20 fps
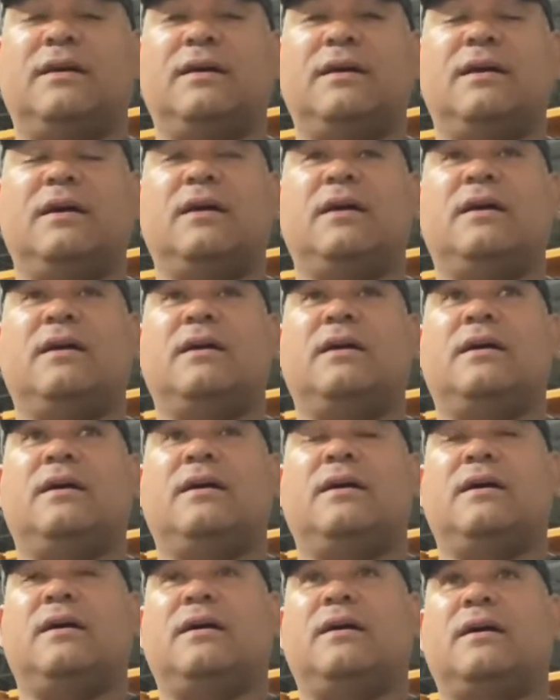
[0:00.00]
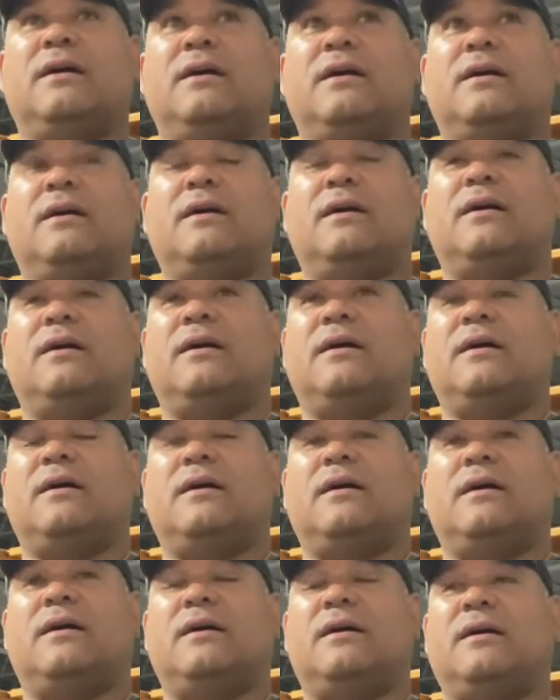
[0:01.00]

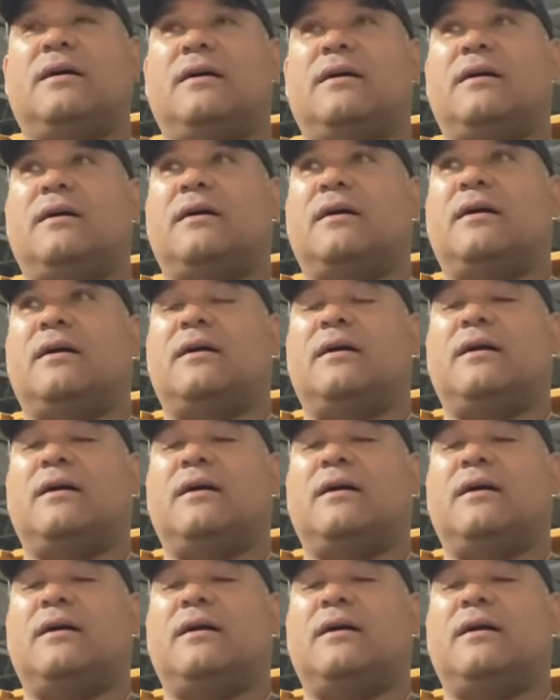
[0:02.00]
(silence)